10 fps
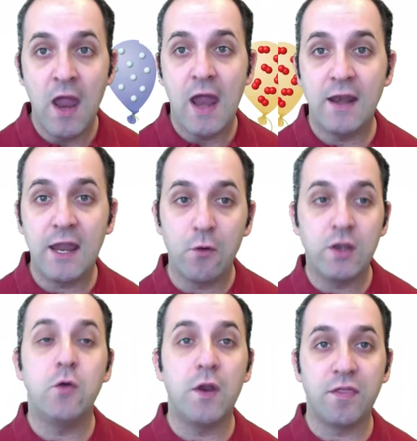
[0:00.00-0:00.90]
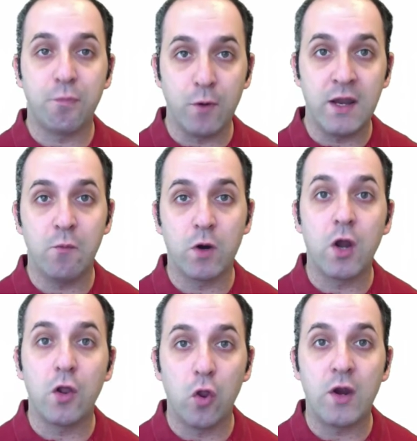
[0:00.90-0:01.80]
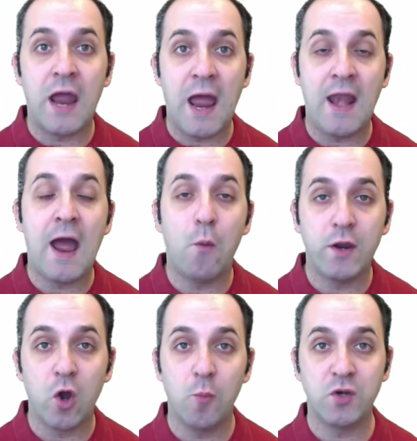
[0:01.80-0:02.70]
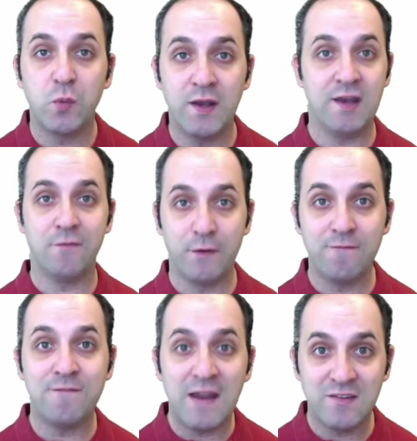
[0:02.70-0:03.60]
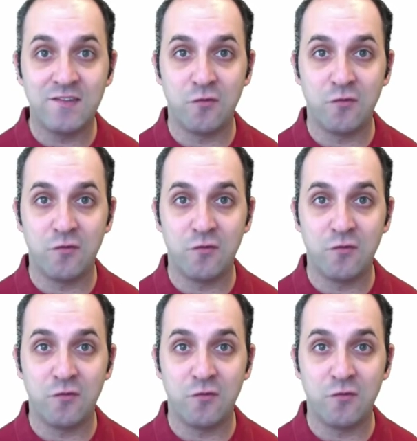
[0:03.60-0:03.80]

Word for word: And here in Unit 3, we're going to look at how we go between different phases